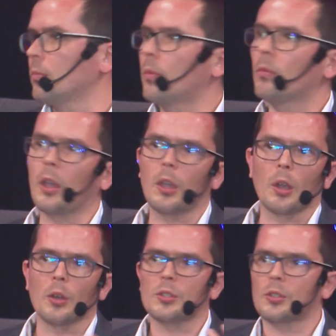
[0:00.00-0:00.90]

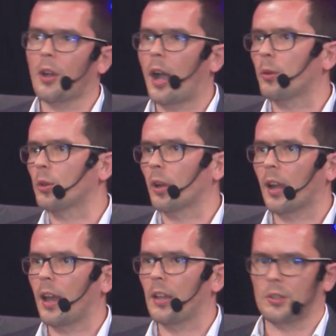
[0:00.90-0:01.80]
Thinking also how to
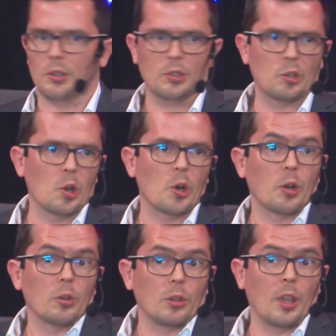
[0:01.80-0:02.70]
localize your
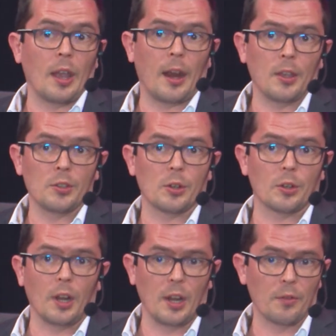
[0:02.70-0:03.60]
store. Is your
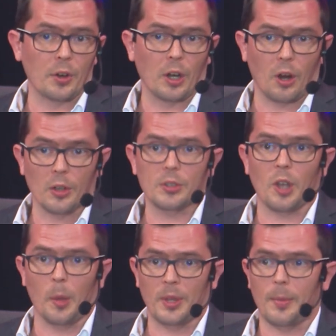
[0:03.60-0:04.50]
delivery cost
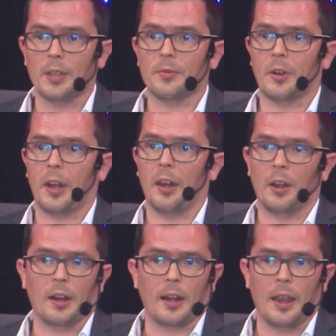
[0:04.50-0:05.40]
optimized for
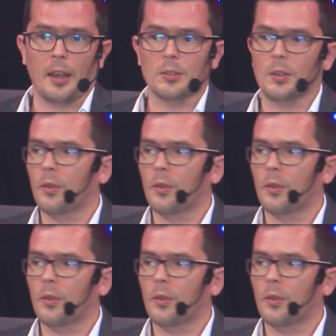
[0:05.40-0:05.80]
Hungarian clients? Of